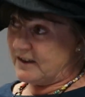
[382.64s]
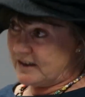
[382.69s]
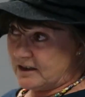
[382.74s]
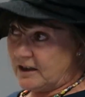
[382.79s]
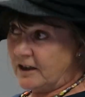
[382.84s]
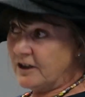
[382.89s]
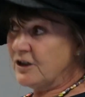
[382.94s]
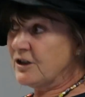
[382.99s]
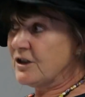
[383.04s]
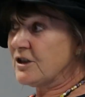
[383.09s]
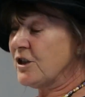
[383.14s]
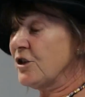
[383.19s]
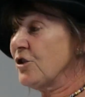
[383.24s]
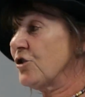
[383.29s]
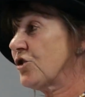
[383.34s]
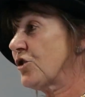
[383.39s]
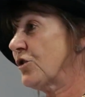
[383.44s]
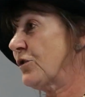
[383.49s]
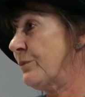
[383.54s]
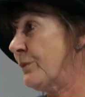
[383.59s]
the
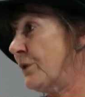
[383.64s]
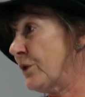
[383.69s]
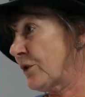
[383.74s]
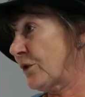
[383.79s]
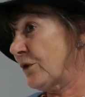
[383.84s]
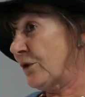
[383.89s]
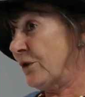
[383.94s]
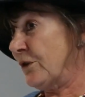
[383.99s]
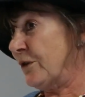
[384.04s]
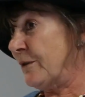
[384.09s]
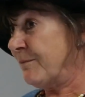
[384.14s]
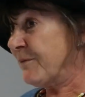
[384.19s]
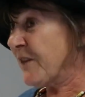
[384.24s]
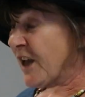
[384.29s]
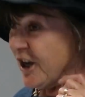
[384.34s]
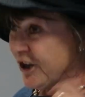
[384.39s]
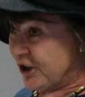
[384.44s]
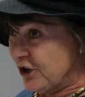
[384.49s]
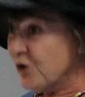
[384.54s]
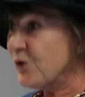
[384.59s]
psychosocial model,
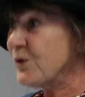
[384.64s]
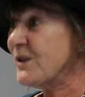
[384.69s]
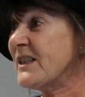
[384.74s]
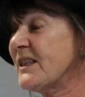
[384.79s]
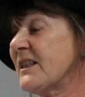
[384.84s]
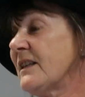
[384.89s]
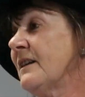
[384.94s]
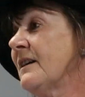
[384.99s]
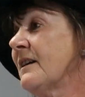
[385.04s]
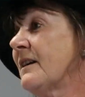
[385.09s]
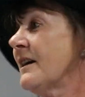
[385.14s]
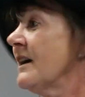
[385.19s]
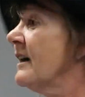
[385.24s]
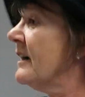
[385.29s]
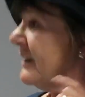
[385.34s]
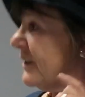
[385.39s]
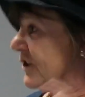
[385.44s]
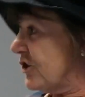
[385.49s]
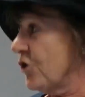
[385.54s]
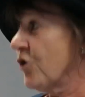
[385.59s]
you're sick,
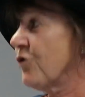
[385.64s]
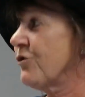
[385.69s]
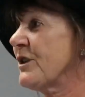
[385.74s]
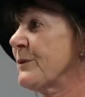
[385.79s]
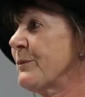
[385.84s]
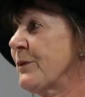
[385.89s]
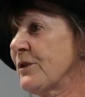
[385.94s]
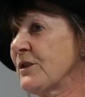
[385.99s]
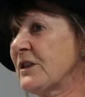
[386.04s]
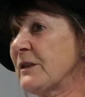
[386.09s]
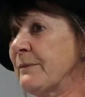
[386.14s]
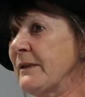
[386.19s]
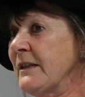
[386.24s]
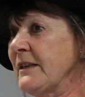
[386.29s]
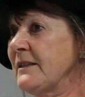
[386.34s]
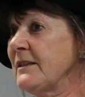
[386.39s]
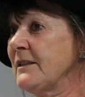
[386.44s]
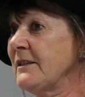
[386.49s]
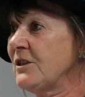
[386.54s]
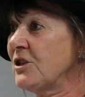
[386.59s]
it's your
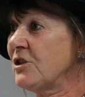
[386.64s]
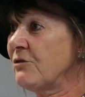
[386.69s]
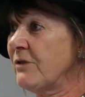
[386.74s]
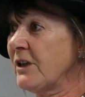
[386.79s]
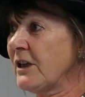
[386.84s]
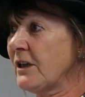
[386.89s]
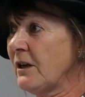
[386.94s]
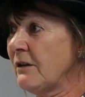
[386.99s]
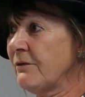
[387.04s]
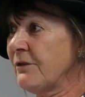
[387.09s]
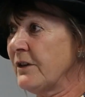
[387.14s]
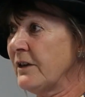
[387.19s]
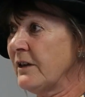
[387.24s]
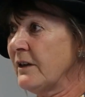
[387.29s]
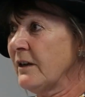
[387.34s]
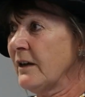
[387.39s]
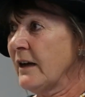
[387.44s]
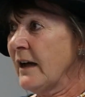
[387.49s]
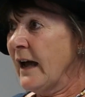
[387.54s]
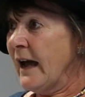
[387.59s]
responsibility to recover.
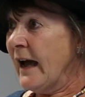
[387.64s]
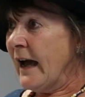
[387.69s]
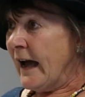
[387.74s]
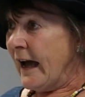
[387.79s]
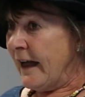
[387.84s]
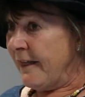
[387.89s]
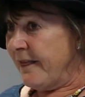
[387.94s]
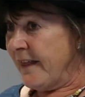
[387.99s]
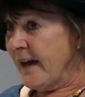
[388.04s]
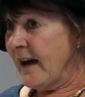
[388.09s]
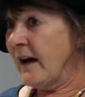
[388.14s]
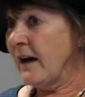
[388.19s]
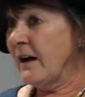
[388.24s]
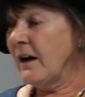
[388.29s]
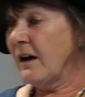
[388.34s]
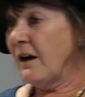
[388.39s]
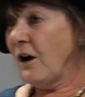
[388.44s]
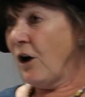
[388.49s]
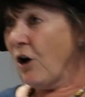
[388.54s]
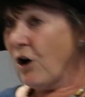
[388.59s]
And that
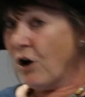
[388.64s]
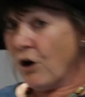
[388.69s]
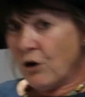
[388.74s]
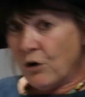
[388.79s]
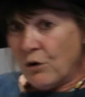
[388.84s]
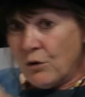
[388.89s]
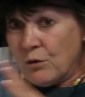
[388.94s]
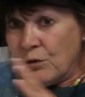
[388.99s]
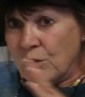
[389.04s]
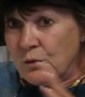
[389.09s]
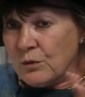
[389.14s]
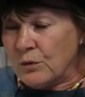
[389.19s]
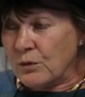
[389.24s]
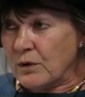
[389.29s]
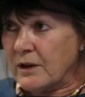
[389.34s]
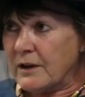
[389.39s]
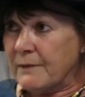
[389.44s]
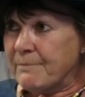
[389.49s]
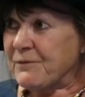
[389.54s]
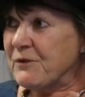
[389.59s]

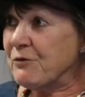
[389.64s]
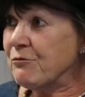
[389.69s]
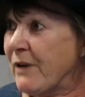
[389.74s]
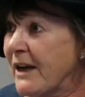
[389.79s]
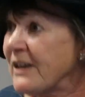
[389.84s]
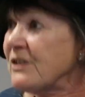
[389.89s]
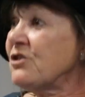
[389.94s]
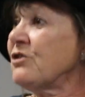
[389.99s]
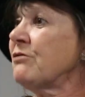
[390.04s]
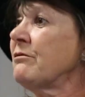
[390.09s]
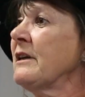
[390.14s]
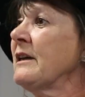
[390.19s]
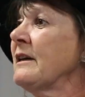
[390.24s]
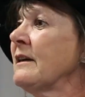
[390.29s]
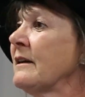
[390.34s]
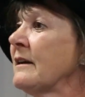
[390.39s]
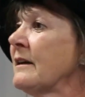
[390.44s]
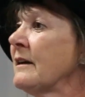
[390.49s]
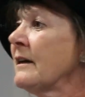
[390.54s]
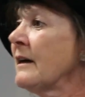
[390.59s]
whole rhetoric,
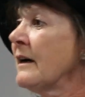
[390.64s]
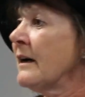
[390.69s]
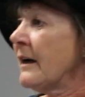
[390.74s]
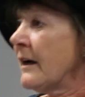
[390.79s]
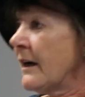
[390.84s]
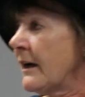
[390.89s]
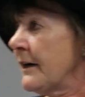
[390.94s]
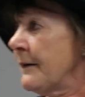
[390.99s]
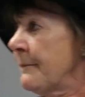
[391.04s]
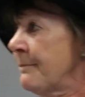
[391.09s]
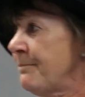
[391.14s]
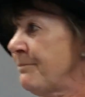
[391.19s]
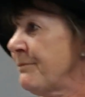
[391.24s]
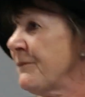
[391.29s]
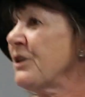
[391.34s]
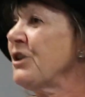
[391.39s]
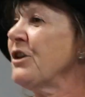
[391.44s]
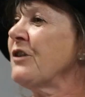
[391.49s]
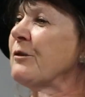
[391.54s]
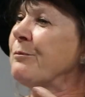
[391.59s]

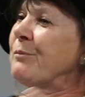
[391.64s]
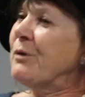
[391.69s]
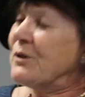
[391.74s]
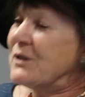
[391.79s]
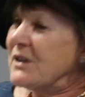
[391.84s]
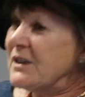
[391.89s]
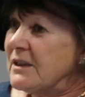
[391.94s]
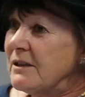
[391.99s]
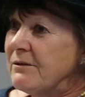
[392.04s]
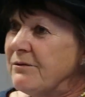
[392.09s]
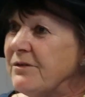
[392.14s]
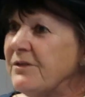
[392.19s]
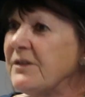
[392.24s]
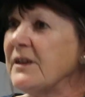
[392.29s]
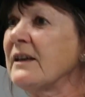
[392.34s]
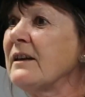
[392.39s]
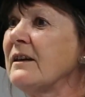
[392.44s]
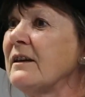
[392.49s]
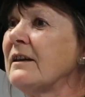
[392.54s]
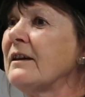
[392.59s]
the positive
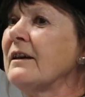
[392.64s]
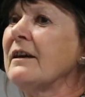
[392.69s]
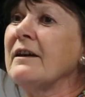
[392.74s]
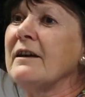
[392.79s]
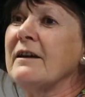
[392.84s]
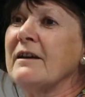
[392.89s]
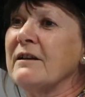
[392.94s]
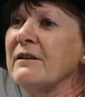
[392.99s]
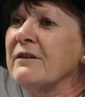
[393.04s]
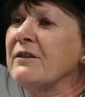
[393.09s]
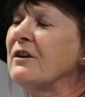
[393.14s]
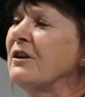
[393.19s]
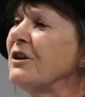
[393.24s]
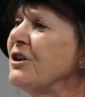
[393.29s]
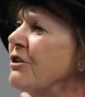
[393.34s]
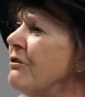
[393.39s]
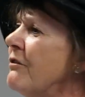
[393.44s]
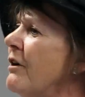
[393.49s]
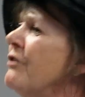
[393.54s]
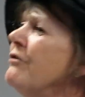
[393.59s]
thinking, the
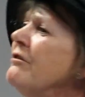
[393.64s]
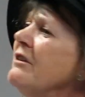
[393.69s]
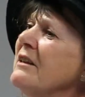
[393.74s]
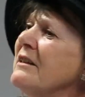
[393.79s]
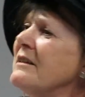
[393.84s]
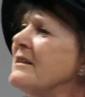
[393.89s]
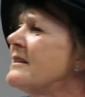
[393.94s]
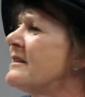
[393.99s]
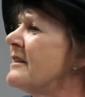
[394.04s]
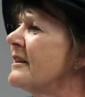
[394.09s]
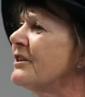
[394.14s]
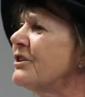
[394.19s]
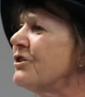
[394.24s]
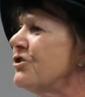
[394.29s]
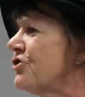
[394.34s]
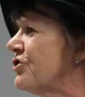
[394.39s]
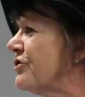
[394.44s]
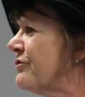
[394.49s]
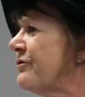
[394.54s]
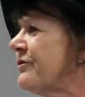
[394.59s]
you're only as sick
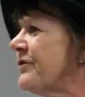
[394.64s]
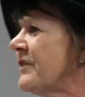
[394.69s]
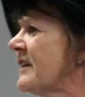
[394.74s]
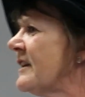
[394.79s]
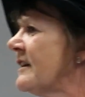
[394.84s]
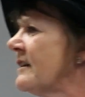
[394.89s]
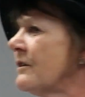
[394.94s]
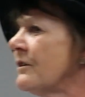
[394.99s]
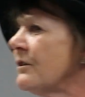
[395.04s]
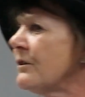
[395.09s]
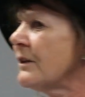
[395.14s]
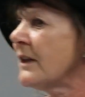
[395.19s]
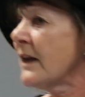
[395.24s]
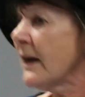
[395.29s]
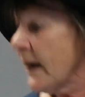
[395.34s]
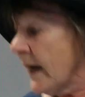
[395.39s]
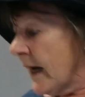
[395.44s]
as you feel,